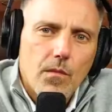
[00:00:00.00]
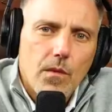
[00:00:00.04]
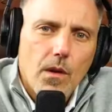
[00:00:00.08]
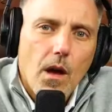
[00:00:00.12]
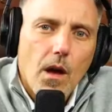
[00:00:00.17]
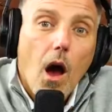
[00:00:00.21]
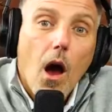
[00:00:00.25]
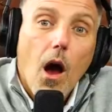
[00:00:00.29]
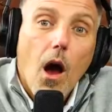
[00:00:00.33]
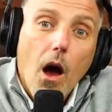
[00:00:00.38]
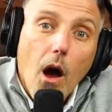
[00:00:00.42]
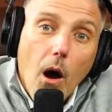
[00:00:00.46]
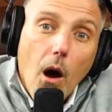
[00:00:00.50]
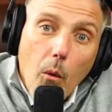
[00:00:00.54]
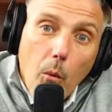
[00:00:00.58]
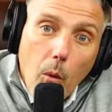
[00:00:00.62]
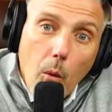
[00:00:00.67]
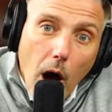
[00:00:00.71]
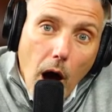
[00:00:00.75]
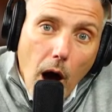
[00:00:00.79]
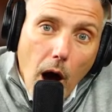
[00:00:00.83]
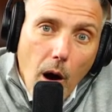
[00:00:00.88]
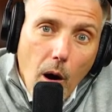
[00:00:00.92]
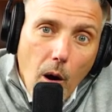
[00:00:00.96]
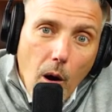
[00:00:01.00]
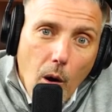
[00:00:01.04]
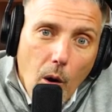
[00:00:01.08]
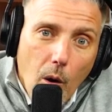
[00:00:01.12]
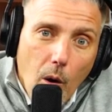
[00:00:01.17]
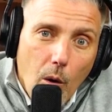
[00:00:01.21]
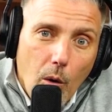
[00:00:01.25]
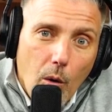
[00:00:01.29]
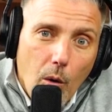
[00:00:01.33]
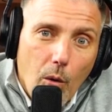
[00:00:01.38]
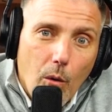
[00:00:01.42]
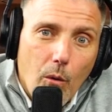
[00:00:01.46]
I worked with uh,
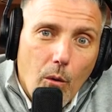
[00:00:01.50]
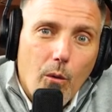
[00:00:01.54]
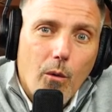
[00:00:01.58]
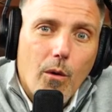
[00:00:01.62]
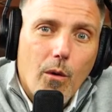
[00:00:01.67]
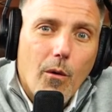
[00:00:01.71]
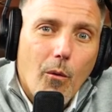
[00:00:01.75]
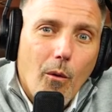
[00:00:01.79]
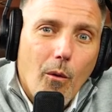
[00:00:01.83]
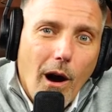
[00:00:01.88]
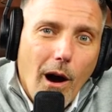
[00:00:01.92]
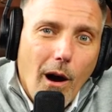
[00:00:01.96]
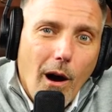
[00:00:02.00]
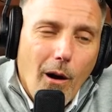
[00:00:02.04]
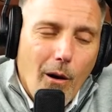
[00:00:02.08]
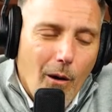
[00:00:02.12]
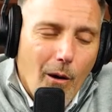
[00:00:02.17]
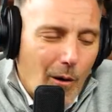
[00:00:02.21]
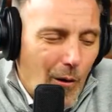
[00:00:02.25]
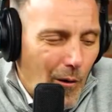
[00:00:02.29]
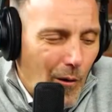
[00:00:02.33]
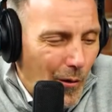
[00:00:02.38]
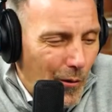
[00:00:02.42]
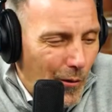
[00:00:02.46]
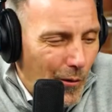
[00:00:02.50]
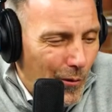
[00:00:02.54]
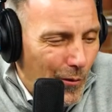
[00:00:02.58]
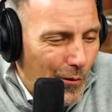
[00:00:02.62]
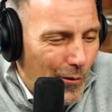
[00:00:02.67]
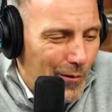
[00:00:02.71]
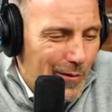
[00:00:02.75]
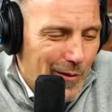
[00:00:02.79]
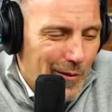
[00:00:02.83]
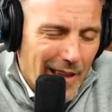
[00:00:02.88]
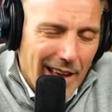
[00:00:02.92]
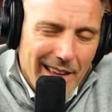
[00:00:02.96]
whoa. Uh,
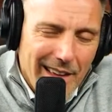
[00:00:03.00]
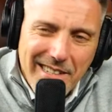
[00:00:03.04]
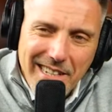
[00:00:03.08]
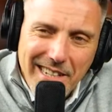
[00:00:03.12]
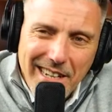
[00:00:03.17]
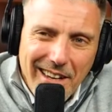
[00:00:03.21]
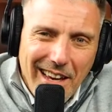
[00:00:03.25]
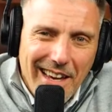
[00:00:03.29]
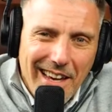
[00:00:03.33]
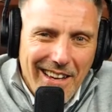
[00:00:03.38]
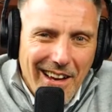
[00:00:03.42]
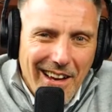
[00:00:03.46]
Whoa, that's in-